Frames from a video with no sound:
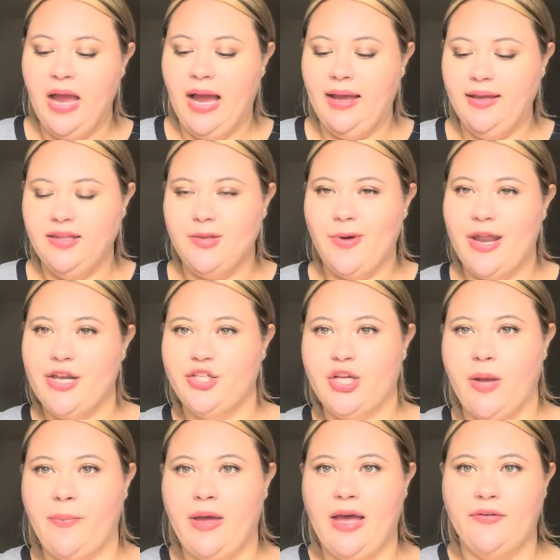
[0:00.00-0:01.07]
I like the body
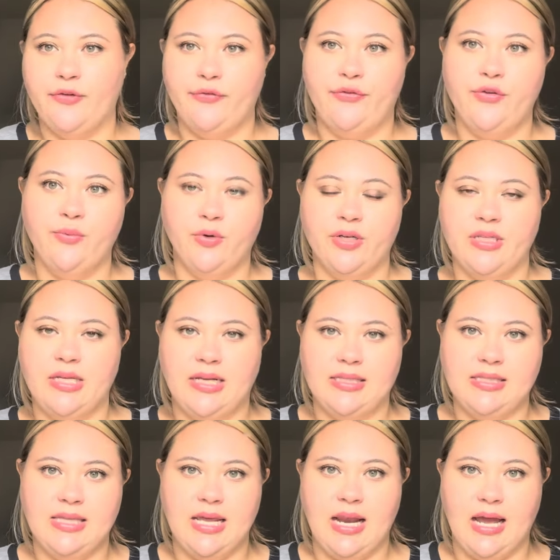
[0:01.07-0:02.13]
shop I have a few more
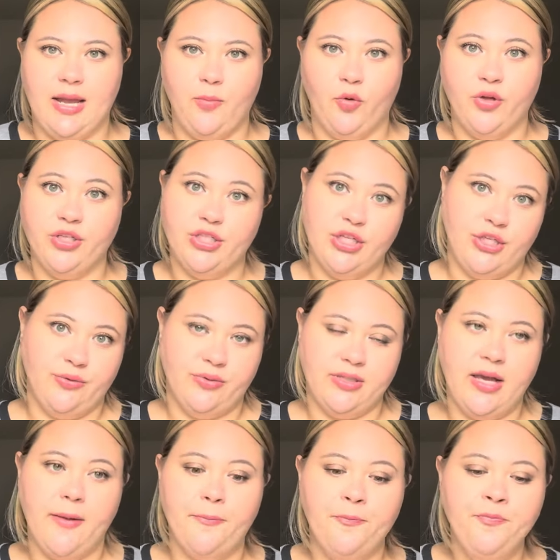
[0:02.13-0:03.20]
sets that I'm going to use
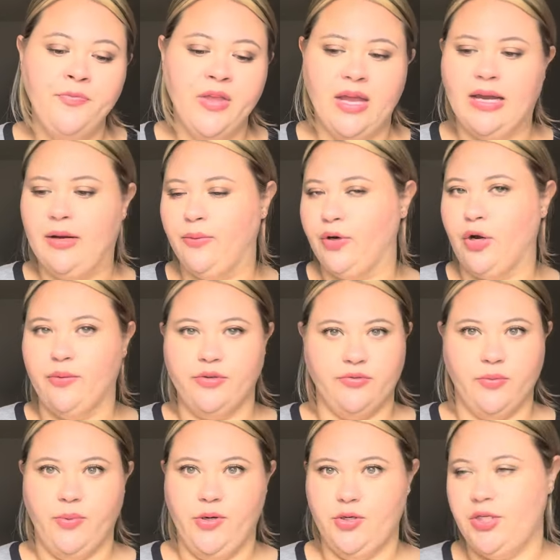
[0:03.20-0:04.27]
up and I would always
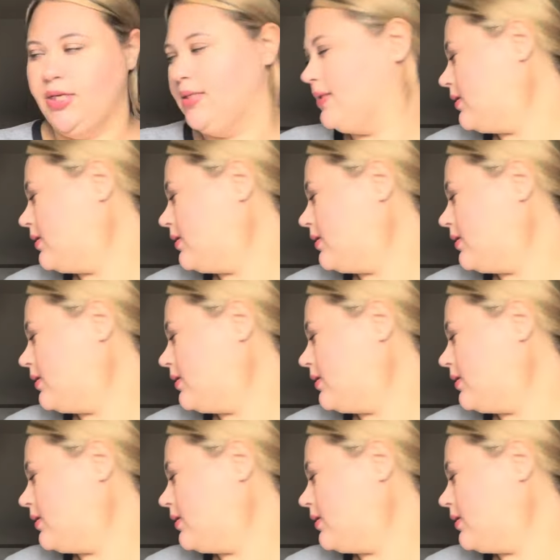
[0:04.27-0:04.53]
repurchase